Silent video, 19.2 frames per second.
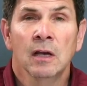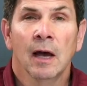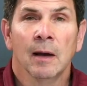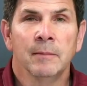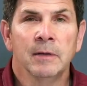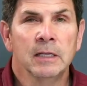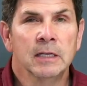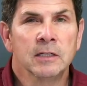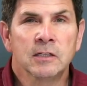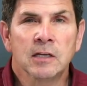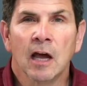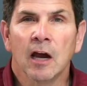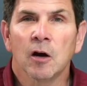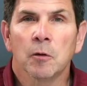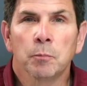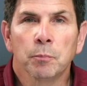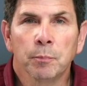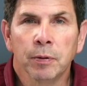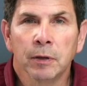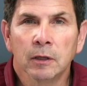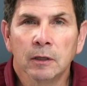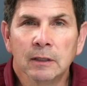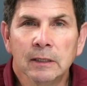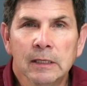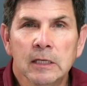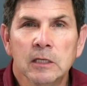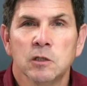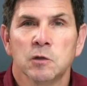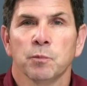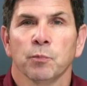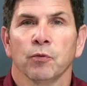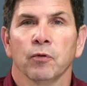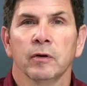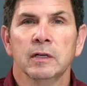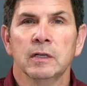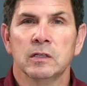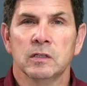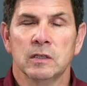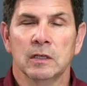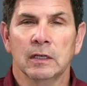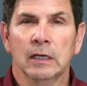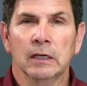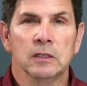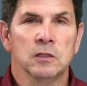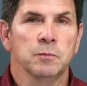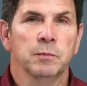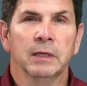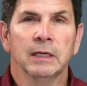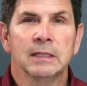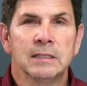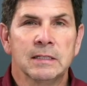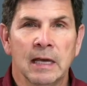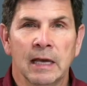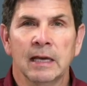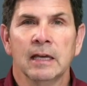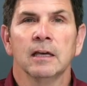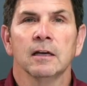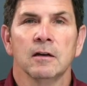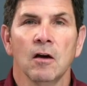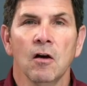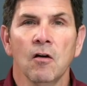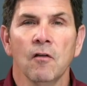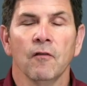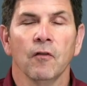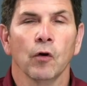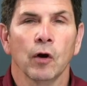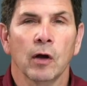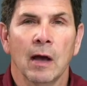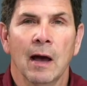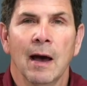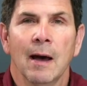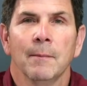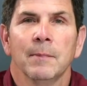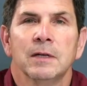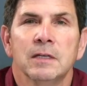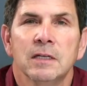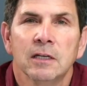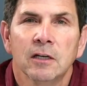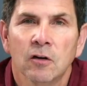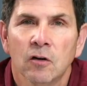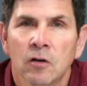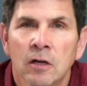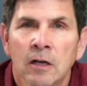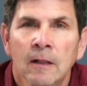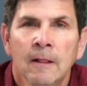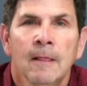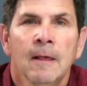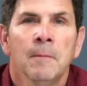I mean, entire police precincts being taken over, commandeered